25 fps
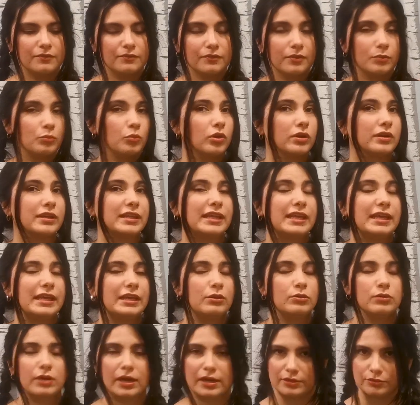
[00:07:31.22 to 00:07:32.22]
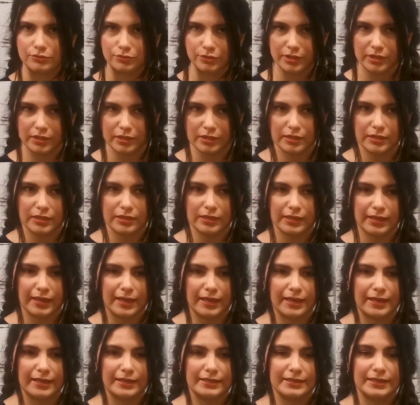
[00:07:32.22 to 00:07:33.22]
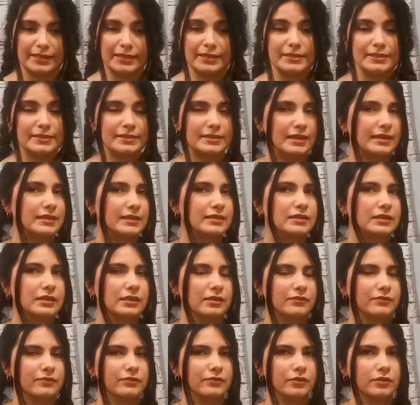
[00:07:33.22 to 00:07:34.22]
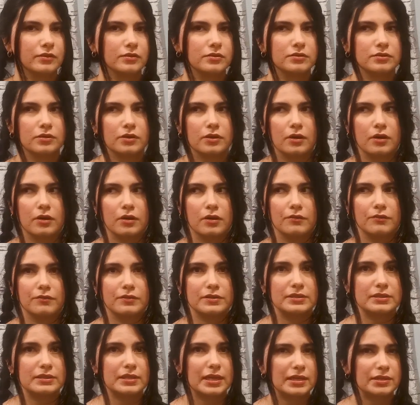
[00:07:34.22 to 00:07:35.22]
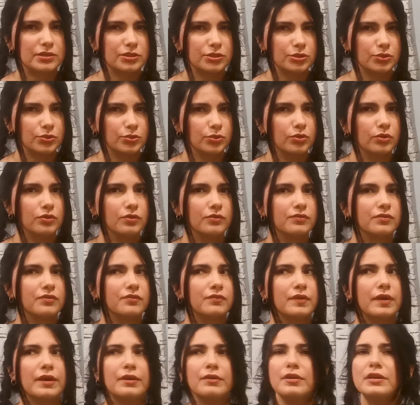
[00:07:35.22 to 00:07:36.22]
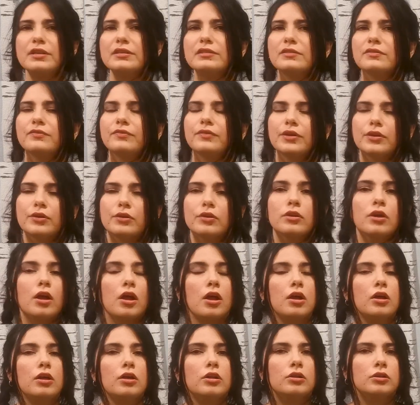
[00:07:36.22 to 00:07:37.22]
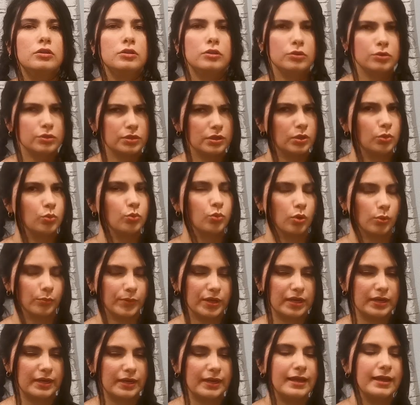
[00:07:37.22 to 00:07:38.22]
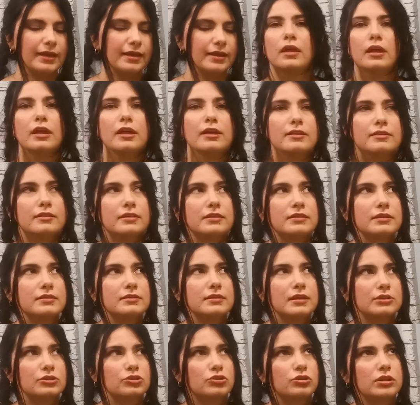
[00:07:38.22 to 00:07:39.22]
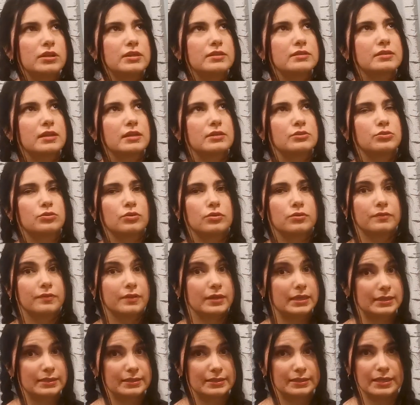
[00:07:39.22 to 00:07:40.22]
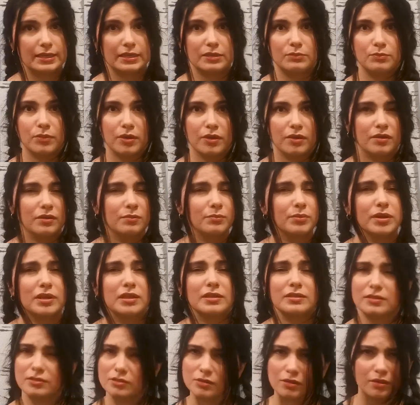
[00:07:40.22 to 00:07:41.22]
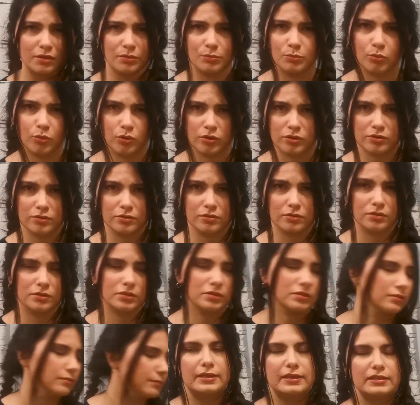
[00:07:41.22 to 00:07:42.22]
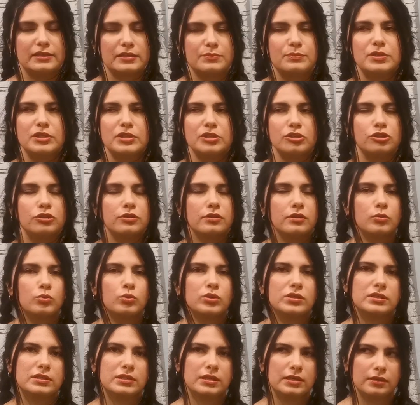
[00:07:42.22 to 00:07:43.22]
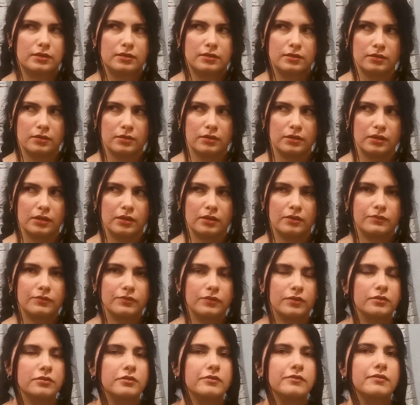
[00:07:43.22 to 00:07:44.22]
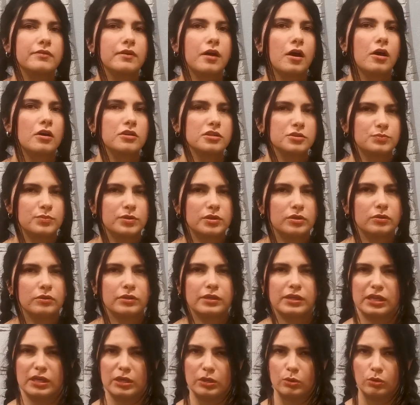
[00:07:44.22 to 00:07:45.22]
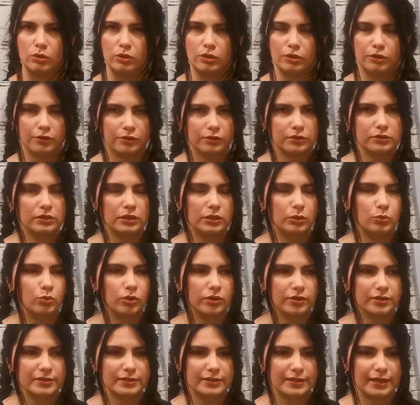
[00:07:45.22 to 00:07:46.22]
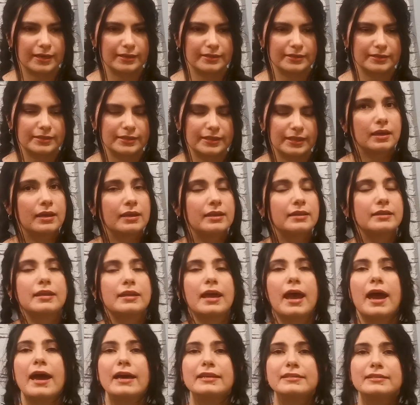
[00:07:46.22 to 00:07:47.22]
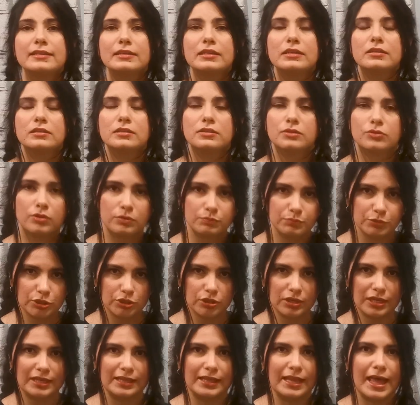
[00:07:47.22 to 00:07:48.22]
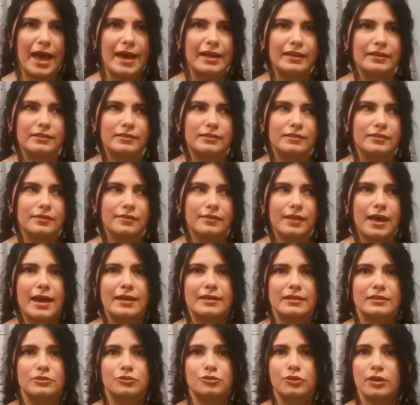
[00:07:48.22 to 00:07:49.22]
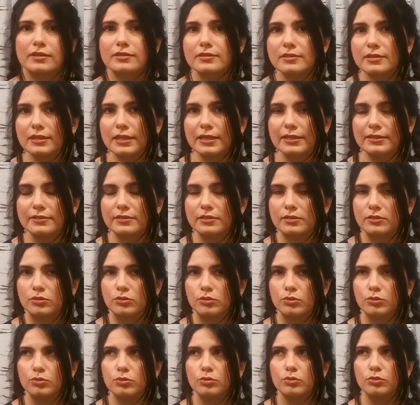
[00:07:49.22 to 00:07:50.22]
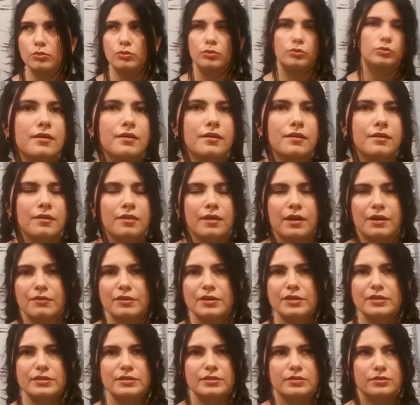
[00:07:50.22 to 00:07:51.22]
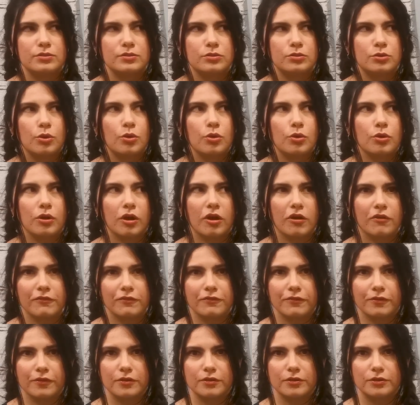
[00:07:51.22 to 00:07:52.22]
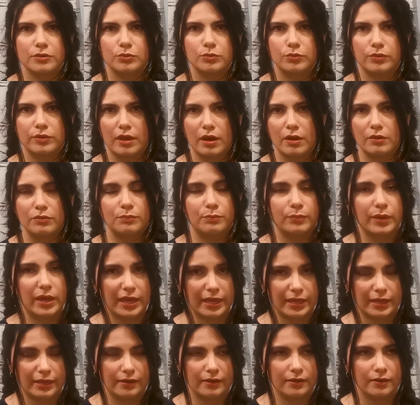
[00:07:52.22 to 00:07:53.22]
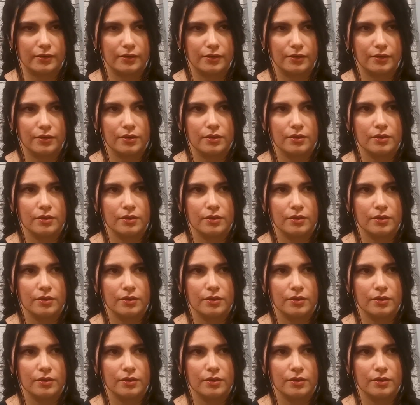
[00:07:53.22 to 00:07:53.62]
from when he graduated, and he's standing in front of a statue of a very severe looking woman. This is actually a statue of his late mother, but it's not important. It's a picture that was taken in front of the hospital he currently works at, and it has an inscription in Latin that translates to, "There is no comfort without pain.